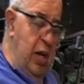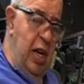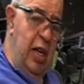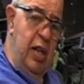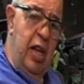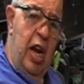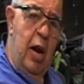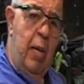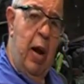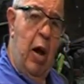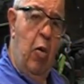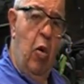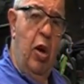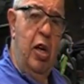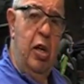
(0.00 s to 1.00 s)
didn't think
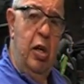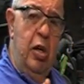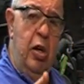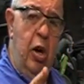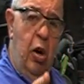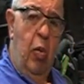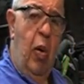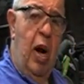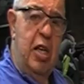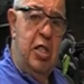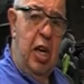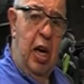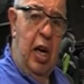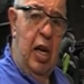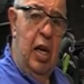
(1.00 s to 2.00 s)
about what you're
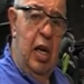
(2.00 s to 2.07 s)
watching.